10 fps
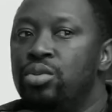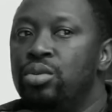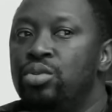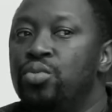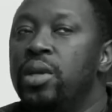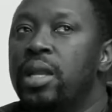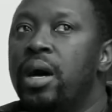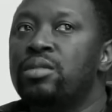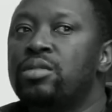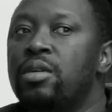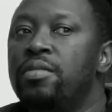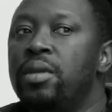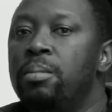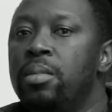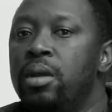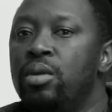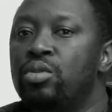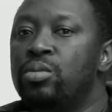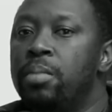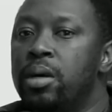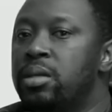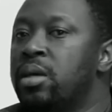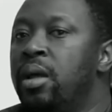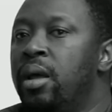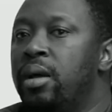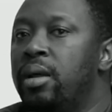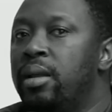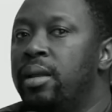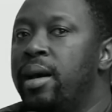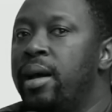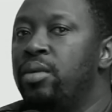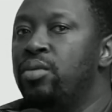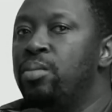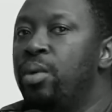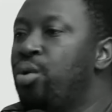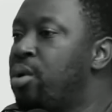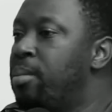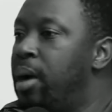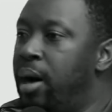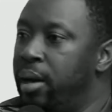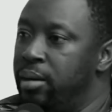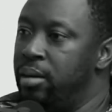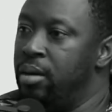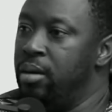You will learn stuff in those books that will blow your mind, you know.